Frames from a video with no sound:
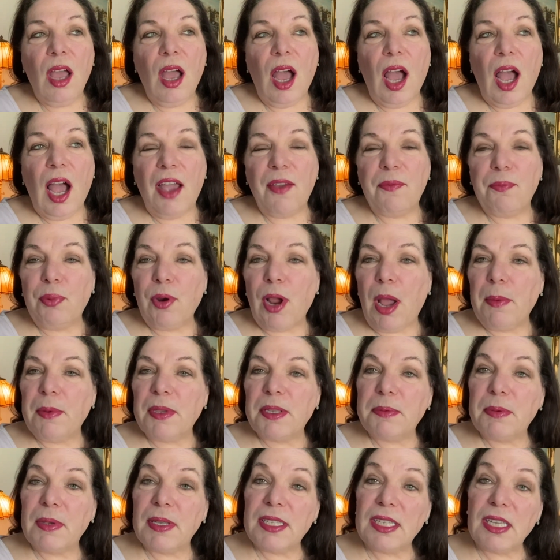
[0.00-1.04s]
I promised
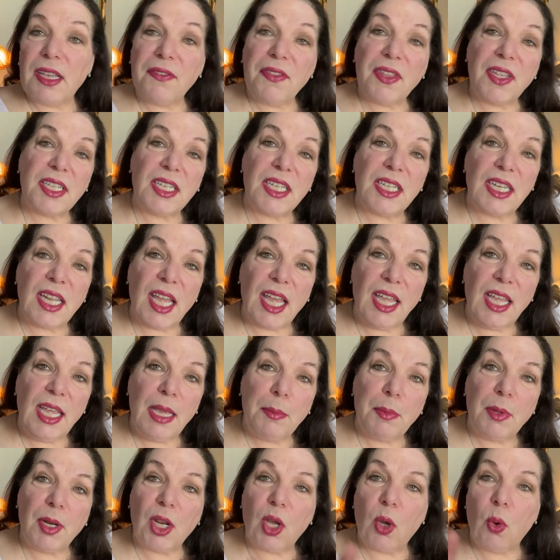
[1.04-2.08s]
myself that today I'm
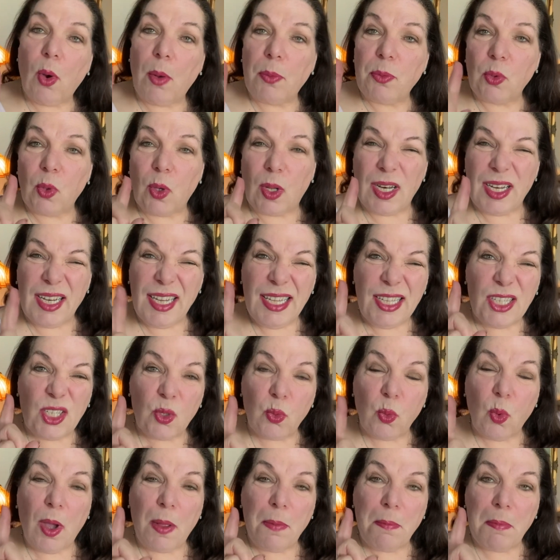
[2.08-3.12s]
going to go up to at least
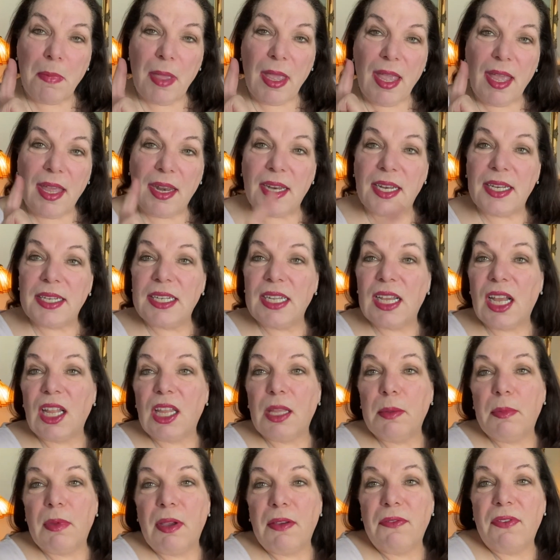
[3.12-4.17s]
one man and tell
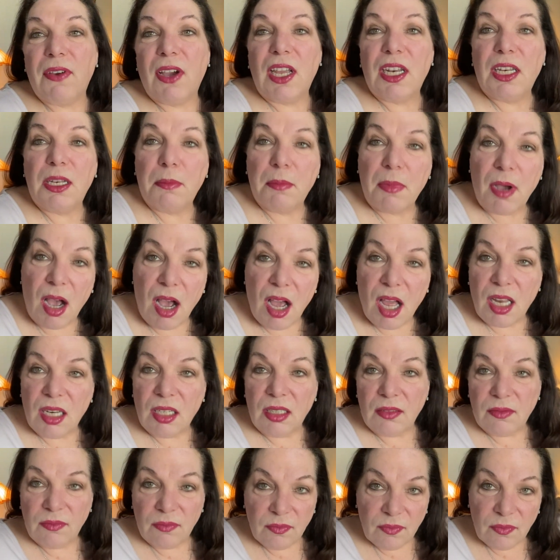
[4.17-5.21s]
him I find him hot.
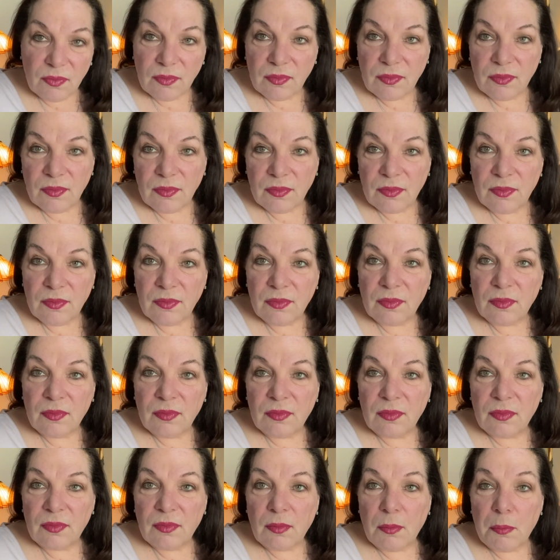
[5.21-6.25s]

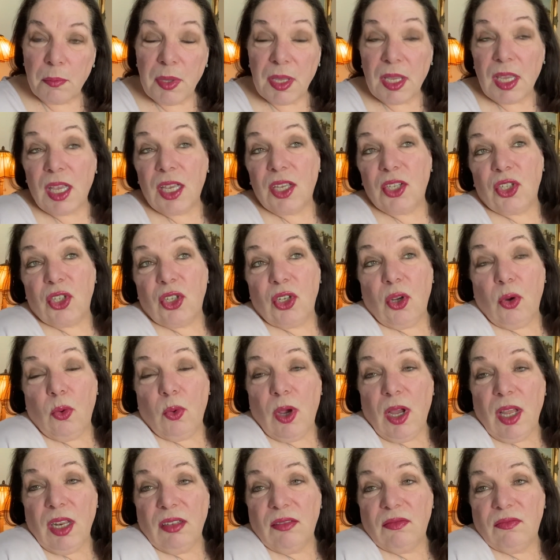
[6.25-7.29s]
Because you know
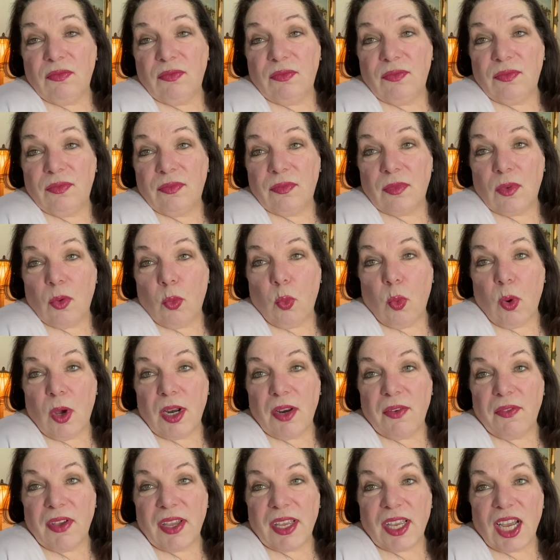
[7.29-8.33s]
what? What
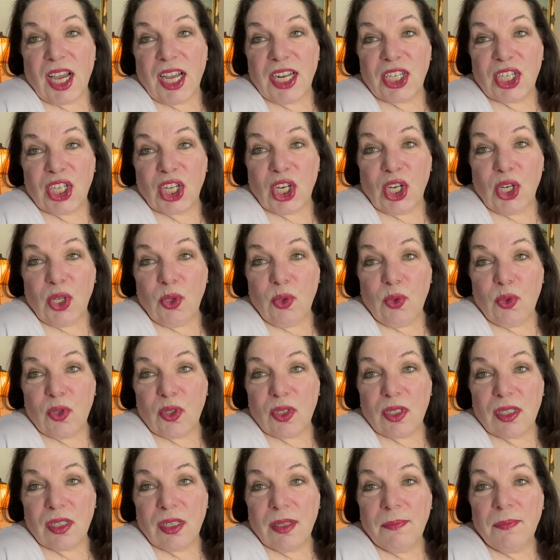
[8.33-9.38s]
have I got to
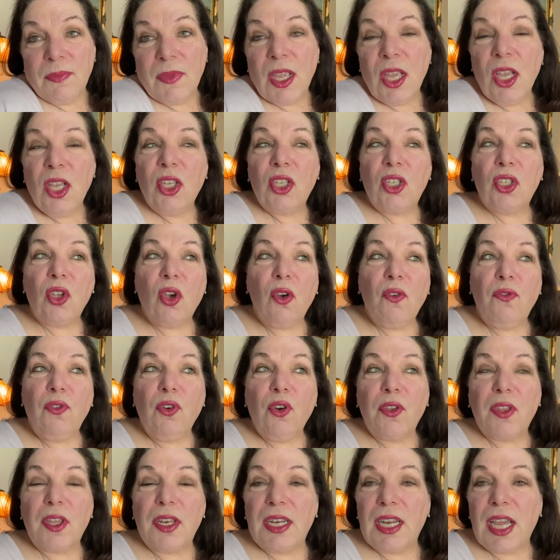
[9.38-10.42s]
lose? So
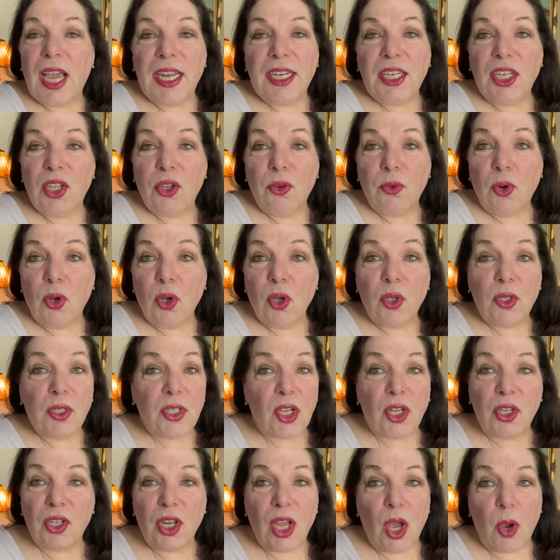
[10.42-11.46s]
far, the 90-year-olds
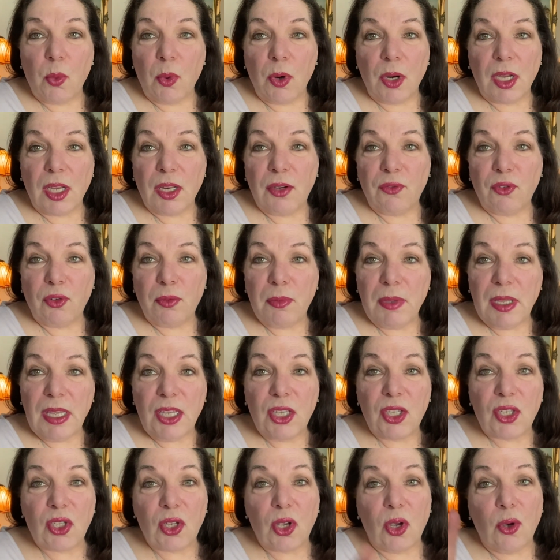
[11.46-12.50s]
are not working for me.
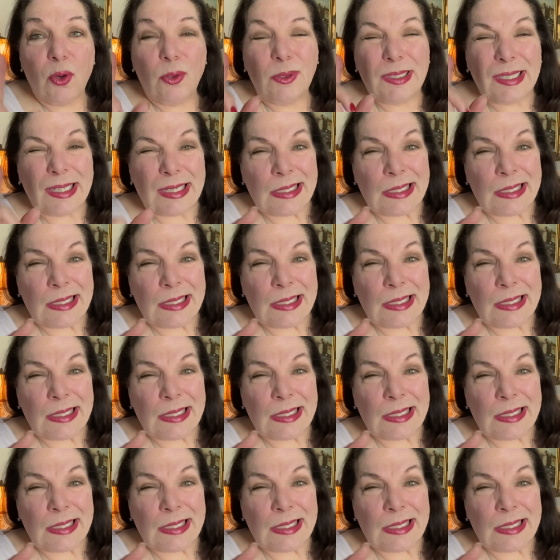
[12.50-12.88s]
So